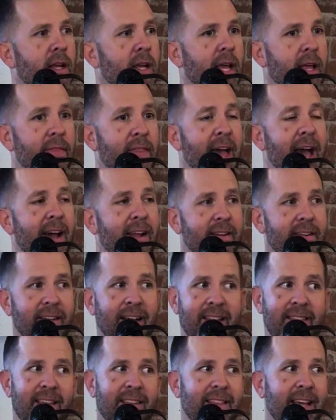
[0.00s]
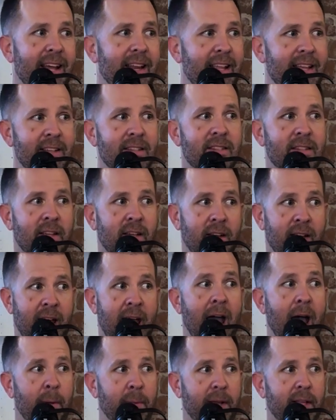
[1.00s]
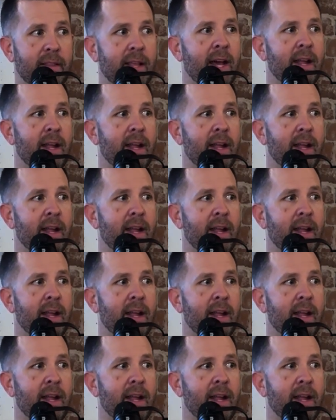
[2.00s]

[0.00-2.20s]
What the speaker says: And that, I think that is habit.